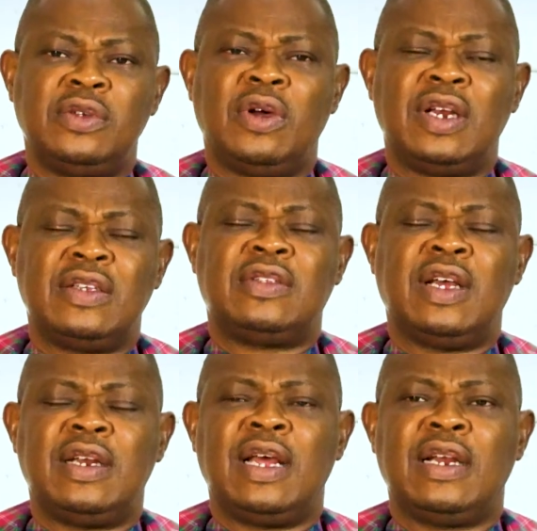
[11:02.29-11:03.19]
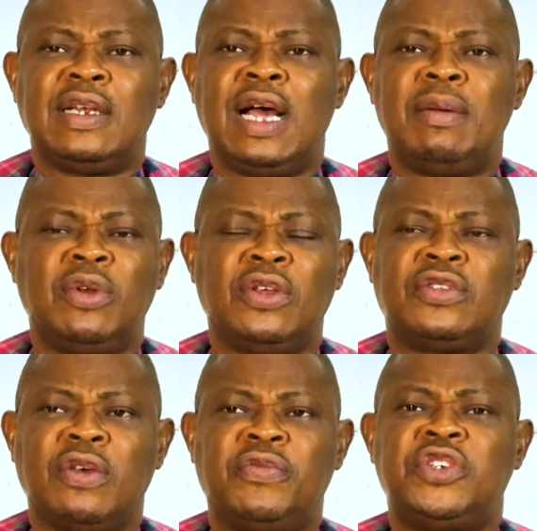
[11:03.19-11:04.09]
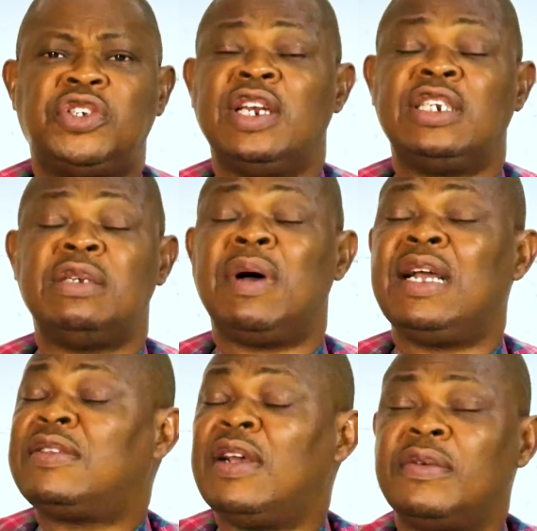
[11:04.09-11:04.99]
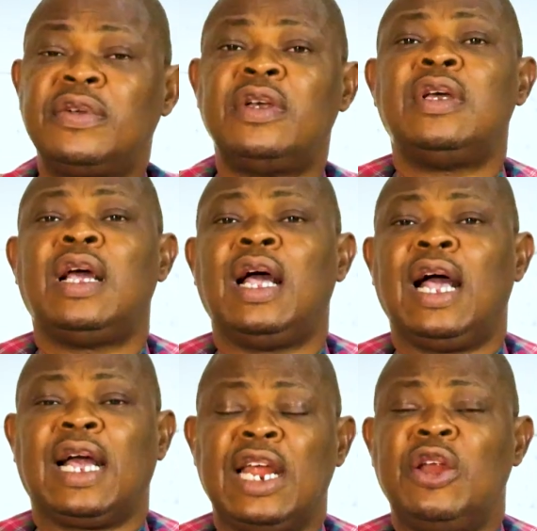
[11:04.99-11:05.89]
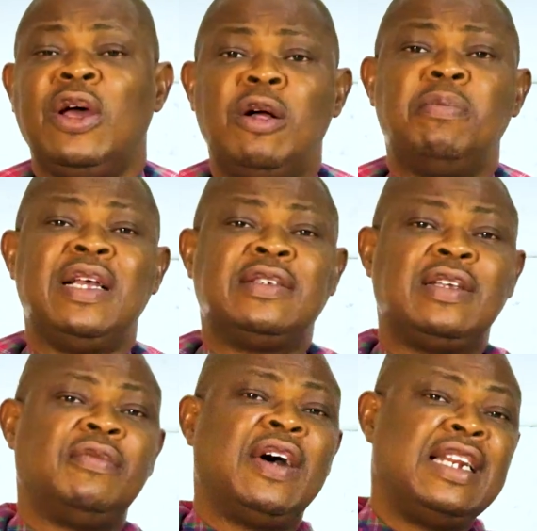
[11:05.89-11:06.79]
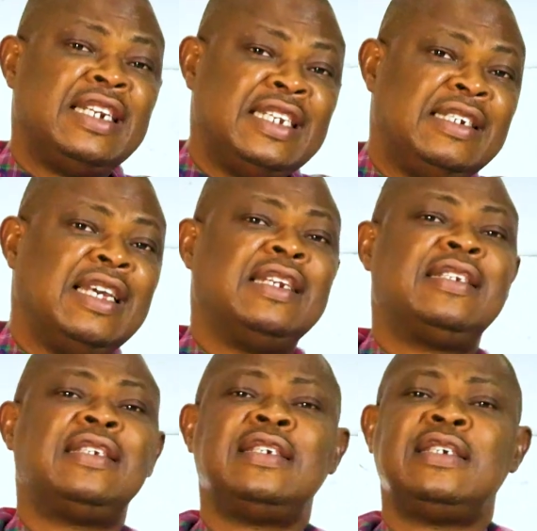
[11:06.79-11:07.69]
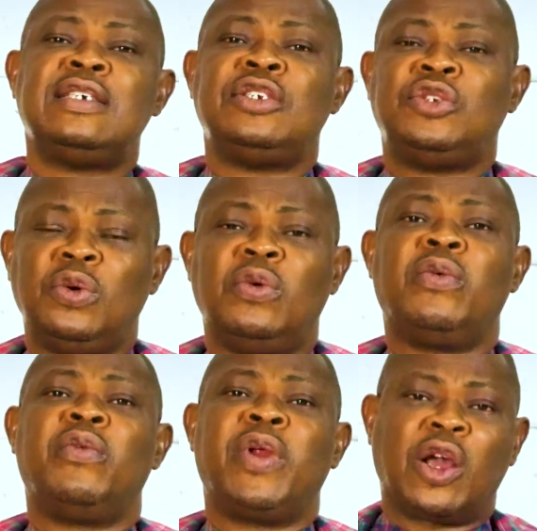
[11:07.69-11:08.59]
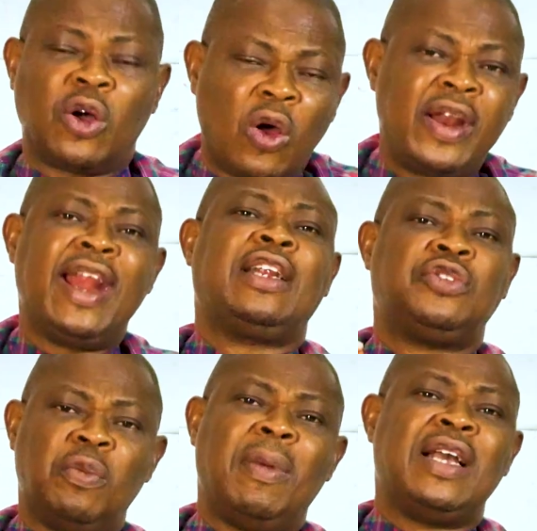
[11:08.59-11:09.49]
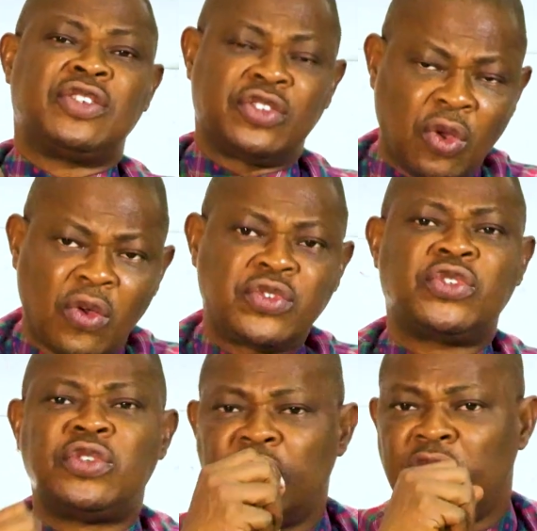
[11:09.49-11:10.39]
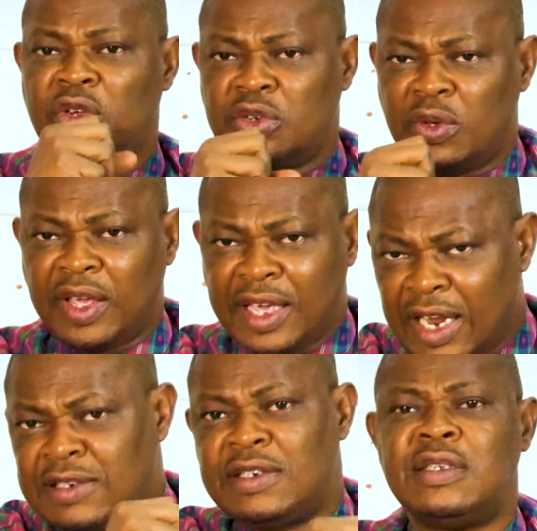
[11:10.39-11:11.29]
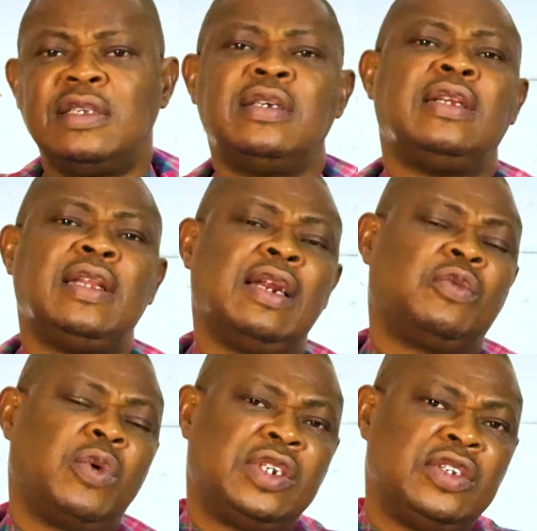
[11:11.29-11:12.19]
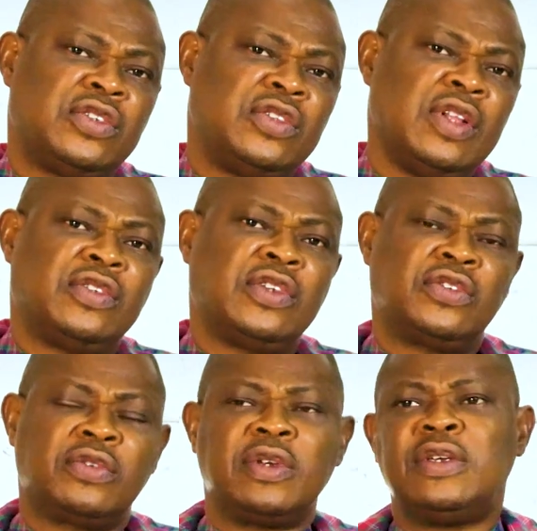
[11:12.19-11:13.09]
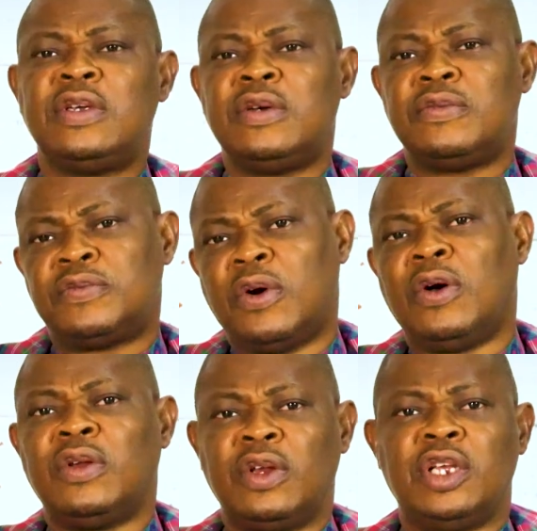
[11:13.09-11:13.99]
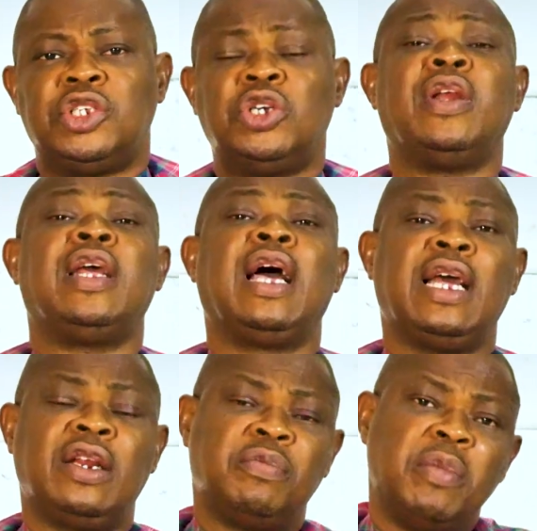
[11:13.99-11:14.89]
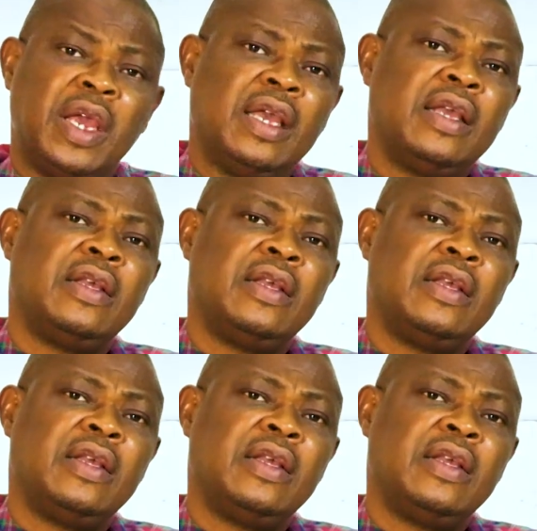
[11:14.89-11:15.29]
You understand that I'm not sufficient in myself. I cannot help myself. I needed to reconnect to my source to get that which is necessary for the journey ahead of me.